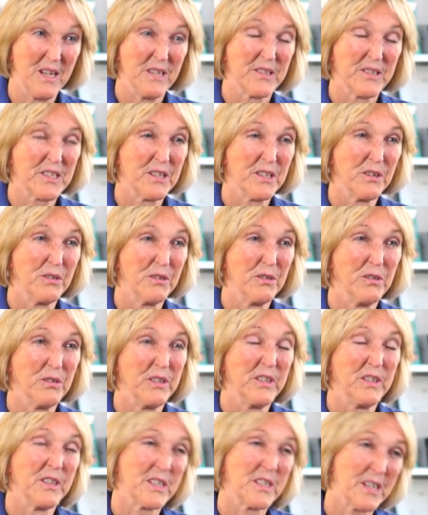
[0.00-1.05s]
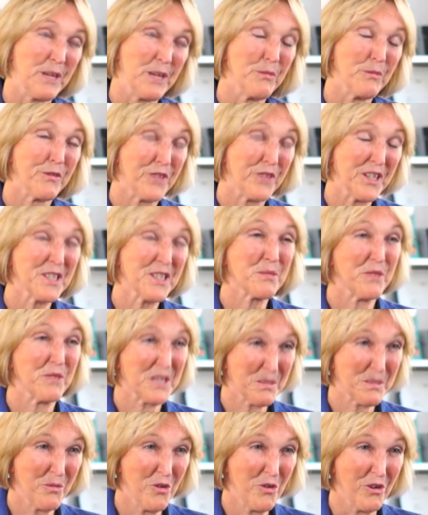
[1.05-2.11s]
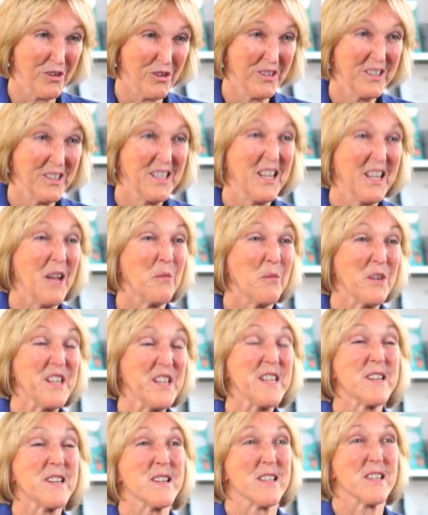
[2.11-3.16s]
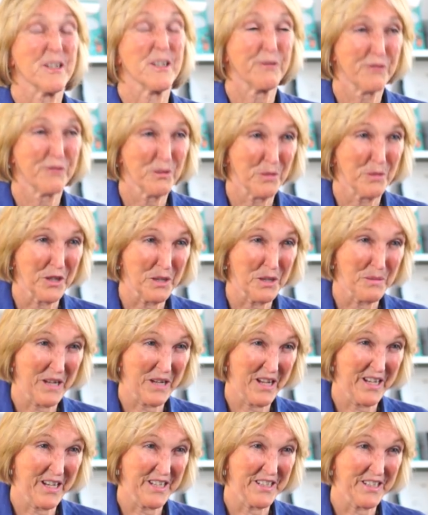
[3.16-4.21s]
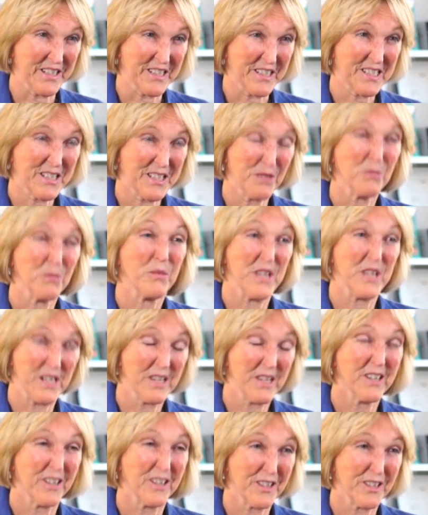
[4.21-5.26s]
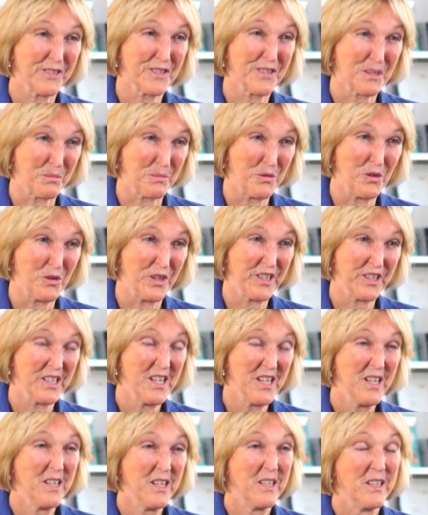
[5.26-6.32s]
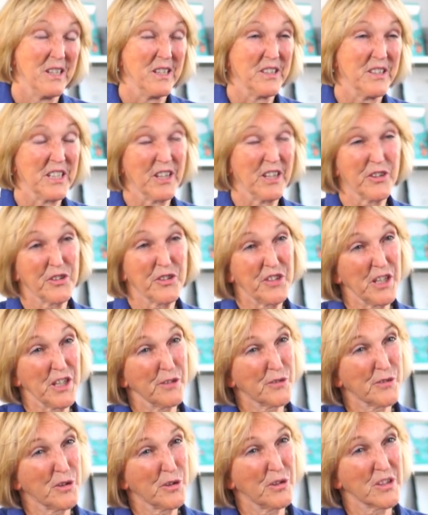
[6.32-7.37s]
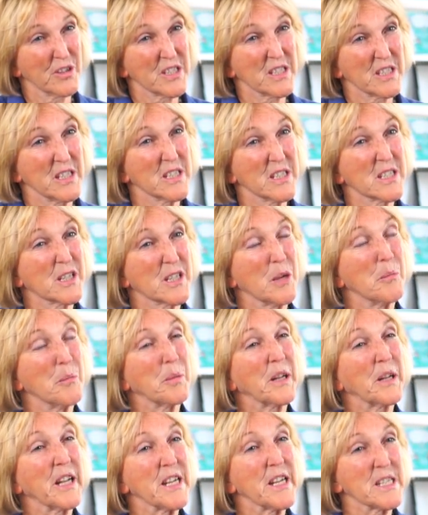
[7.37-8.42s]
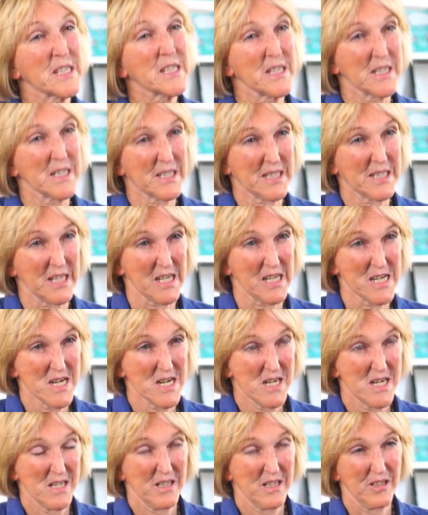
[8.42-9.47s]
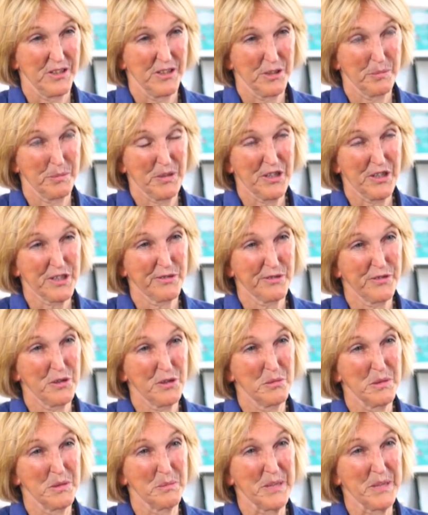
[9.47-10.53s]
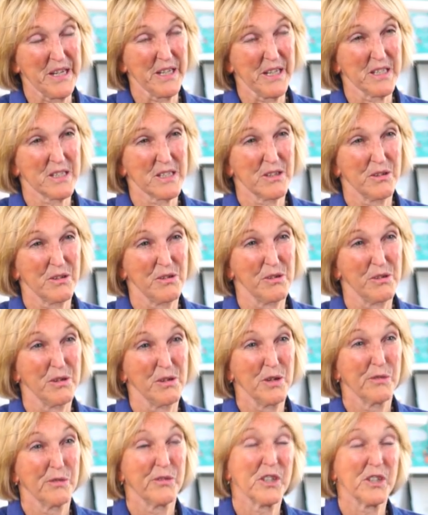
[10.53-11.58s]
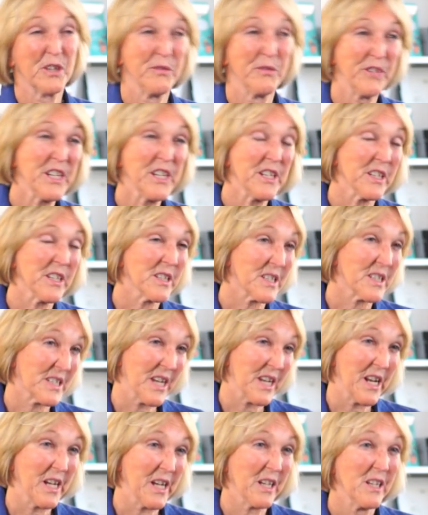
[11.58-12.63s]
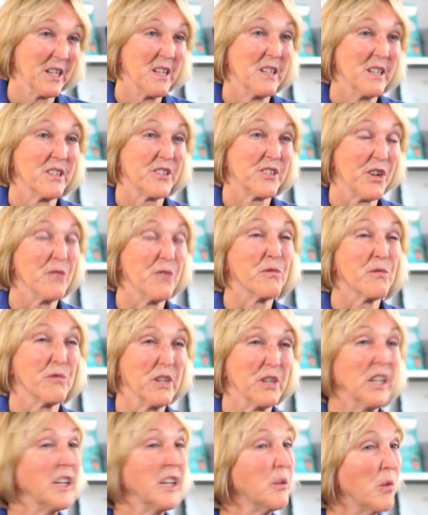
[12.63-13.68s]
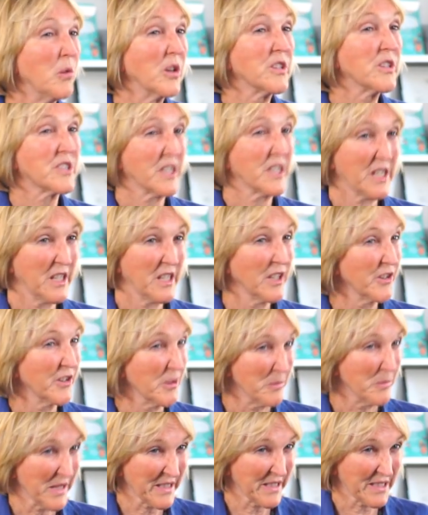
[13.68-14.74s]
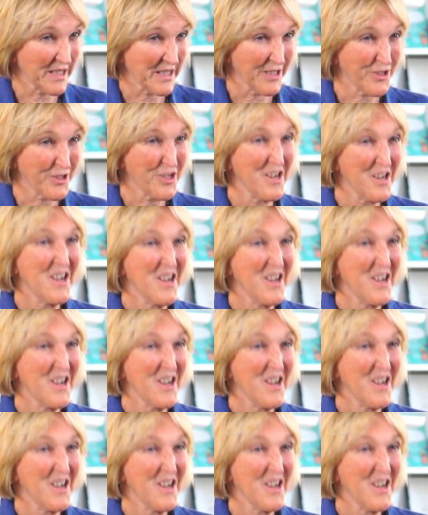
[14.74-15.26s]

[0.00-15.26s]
So in the scheme of things, we're small, and we need everybody behind us, so we need a lot of support. And the other thing, of course, is complacency on the part of human beings who, for convenience sake, don't really want to hear the message.